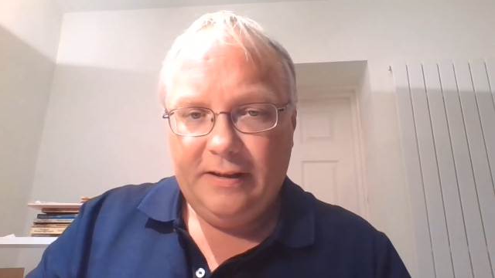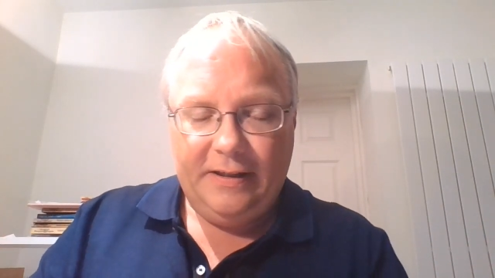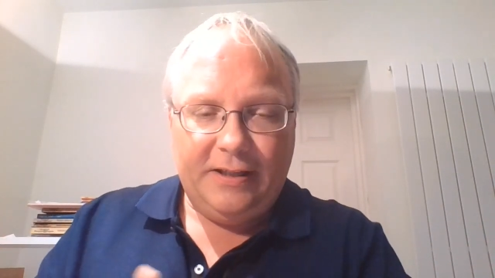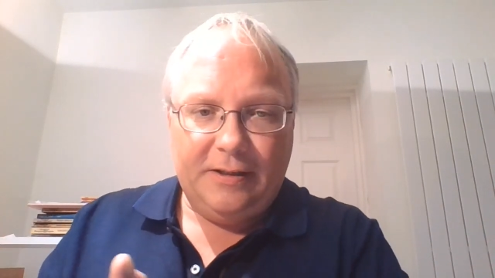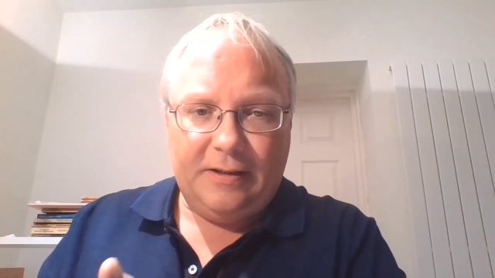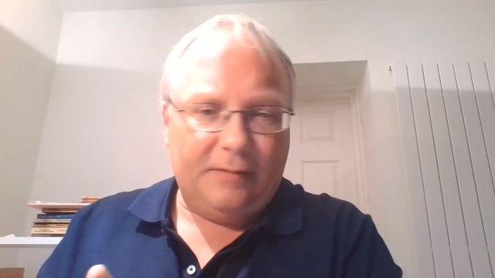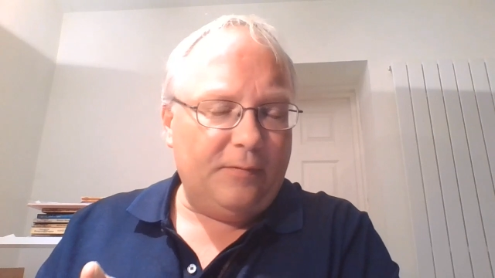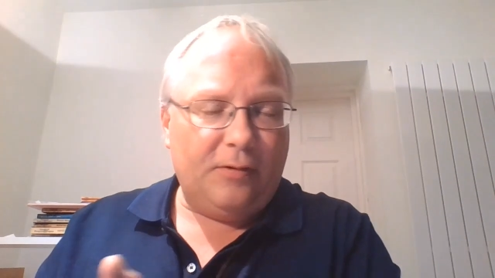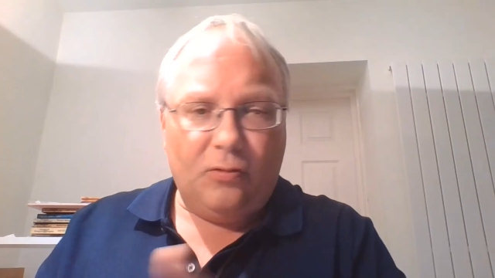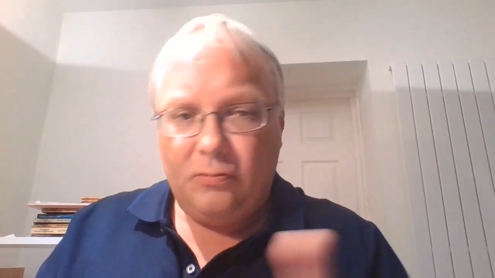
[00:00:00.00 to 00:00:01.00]
This is
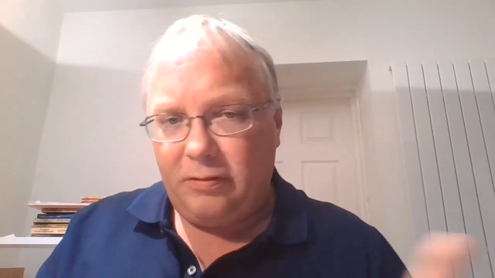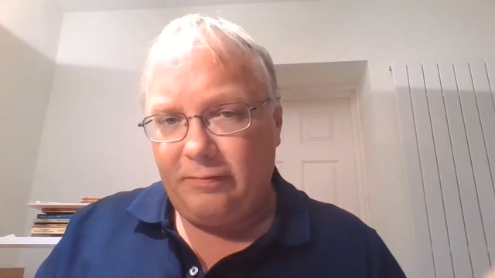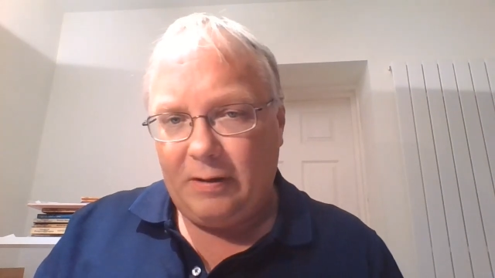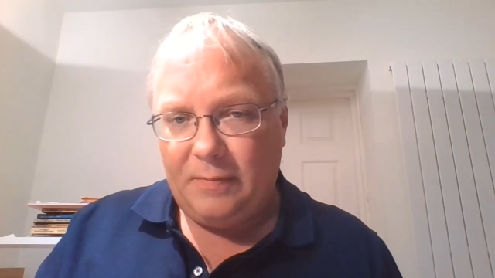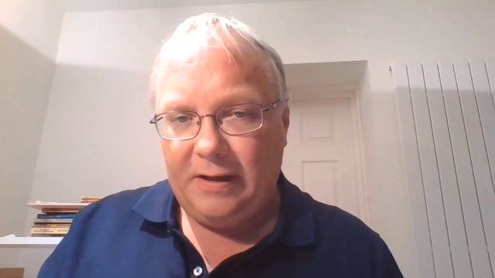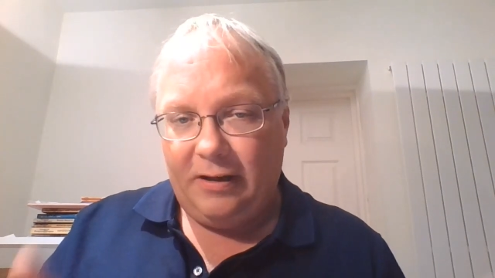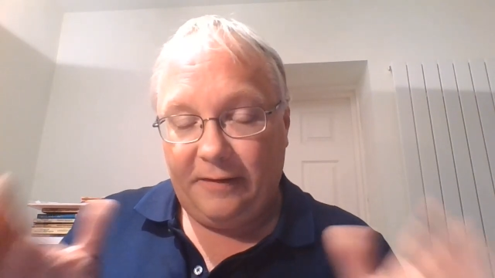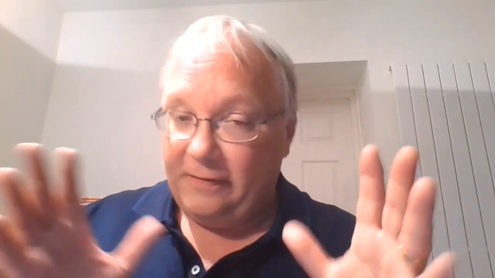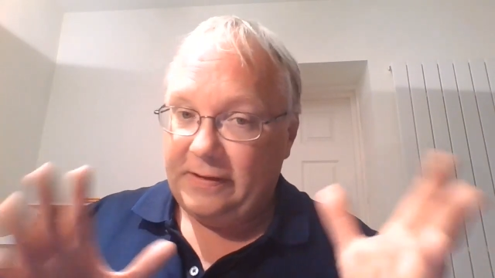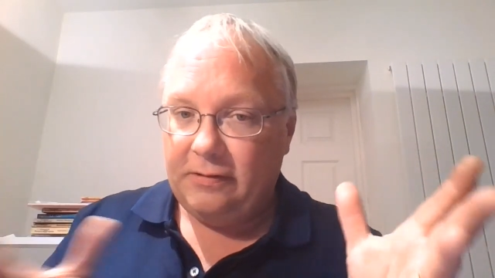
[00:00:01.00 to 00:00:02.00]
all throughout my
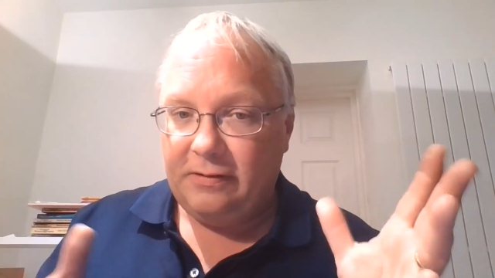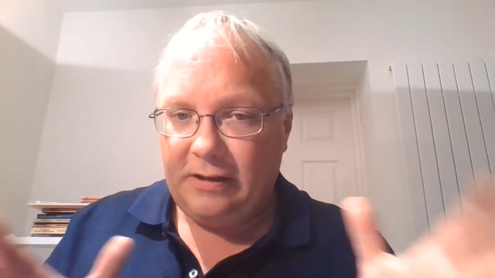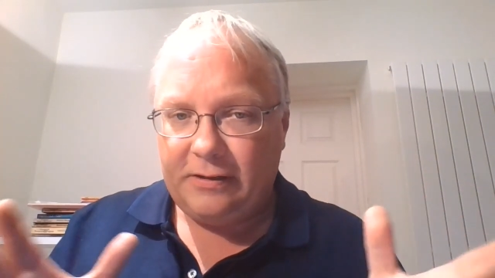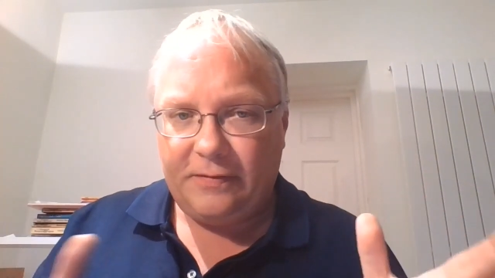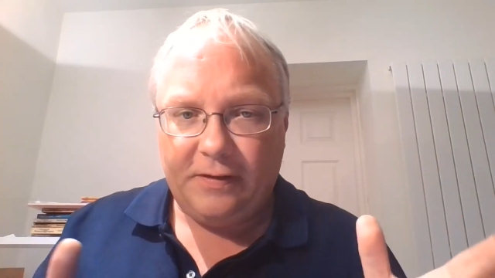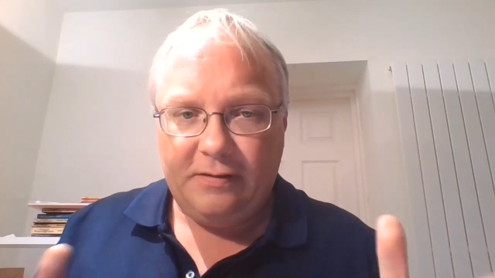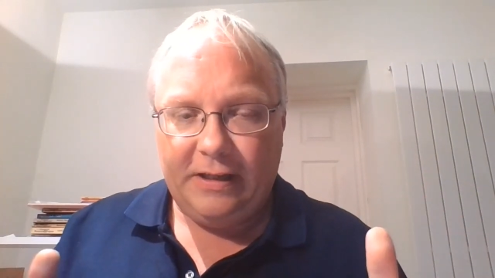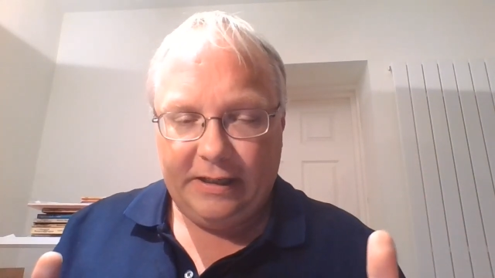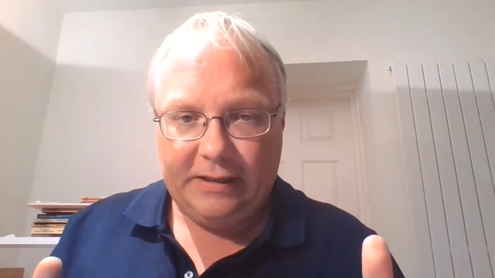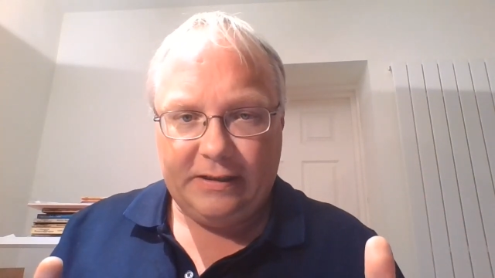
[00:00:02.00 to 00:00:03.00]
life until the last few
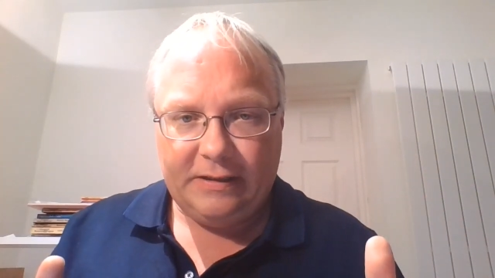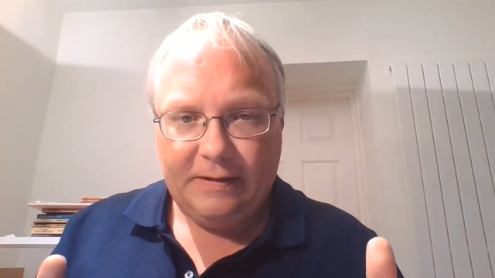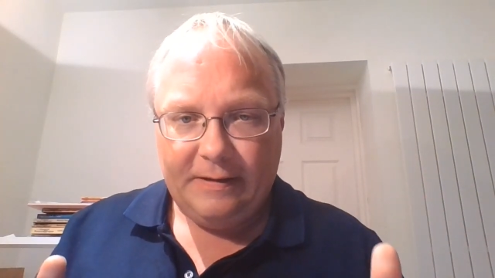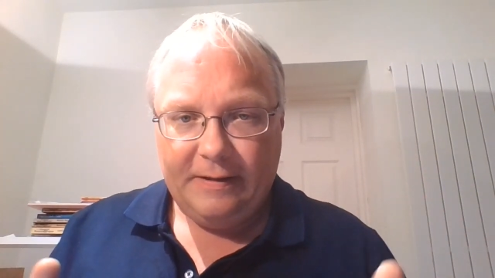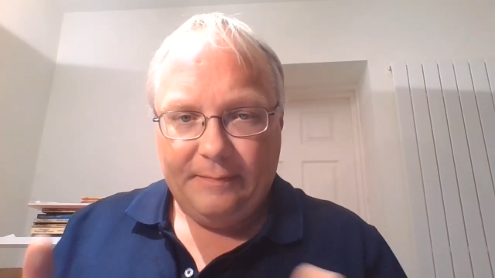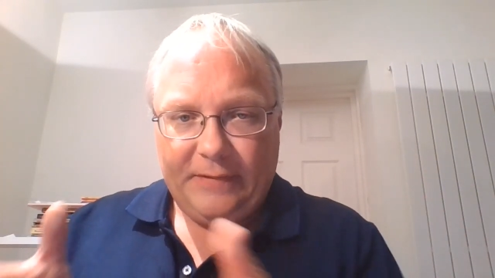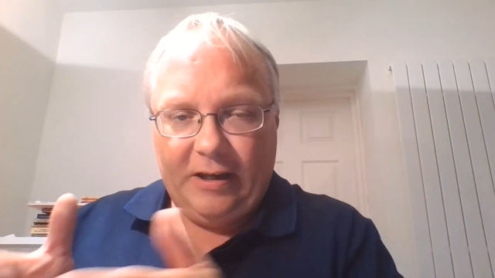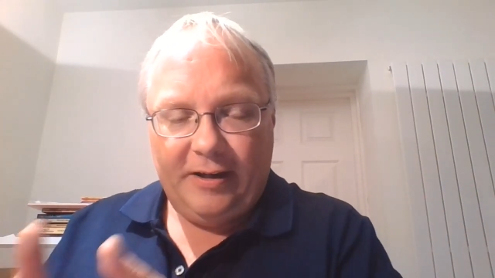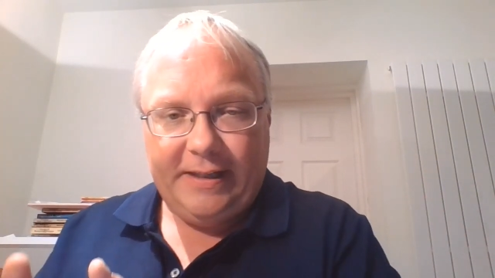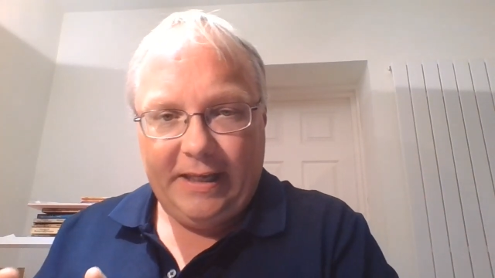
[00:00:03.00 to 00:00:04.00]
years. The
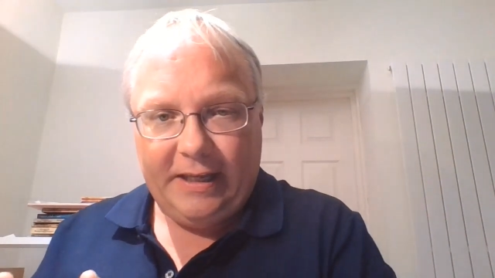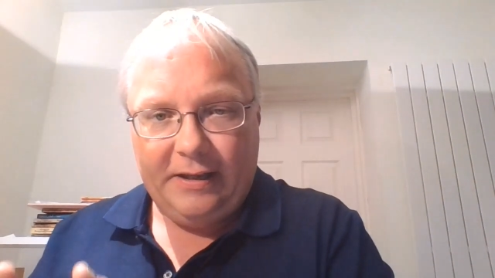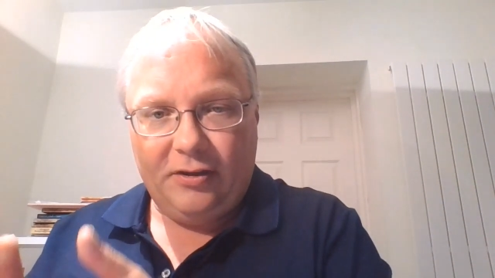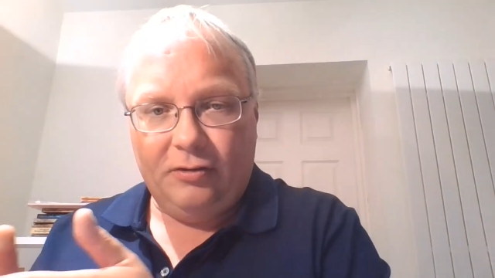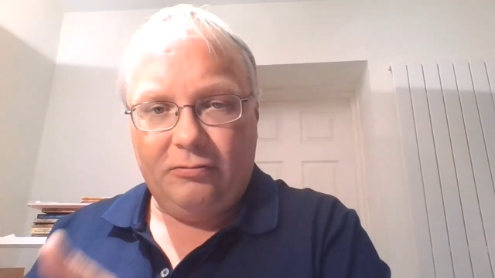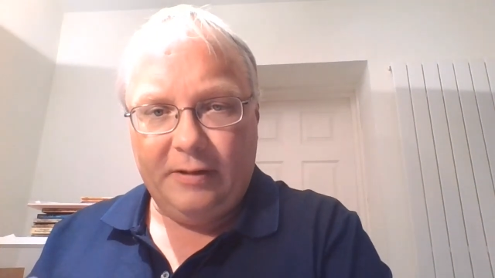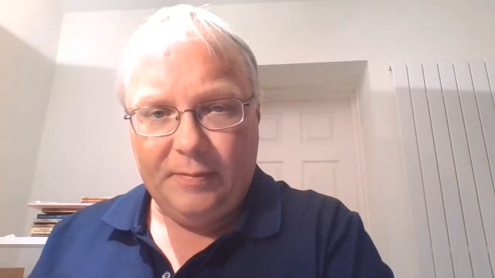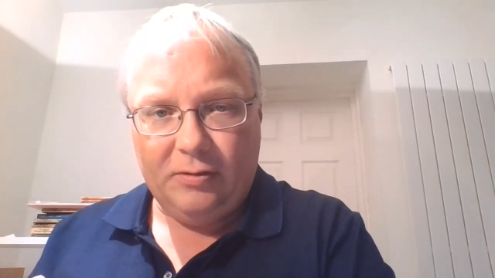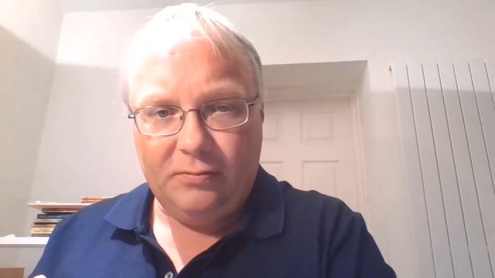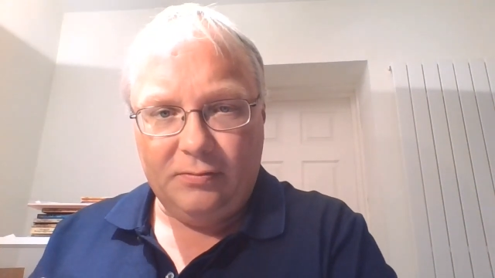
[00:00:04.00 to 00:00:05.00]
idea that
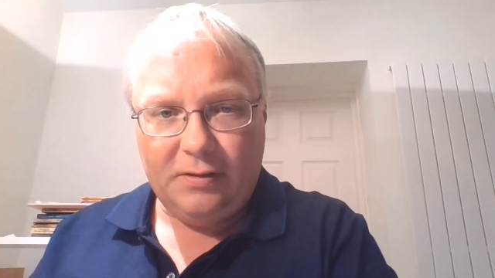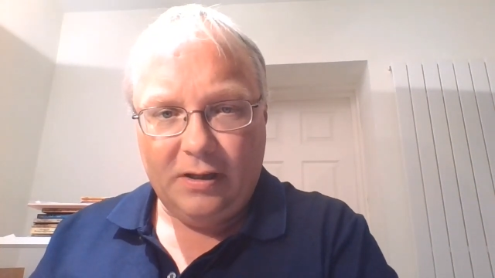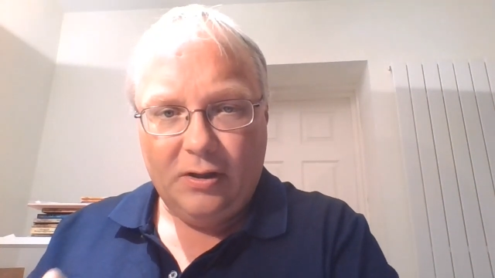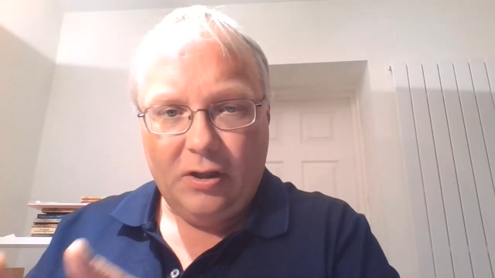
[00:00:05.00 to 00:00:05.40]
criminals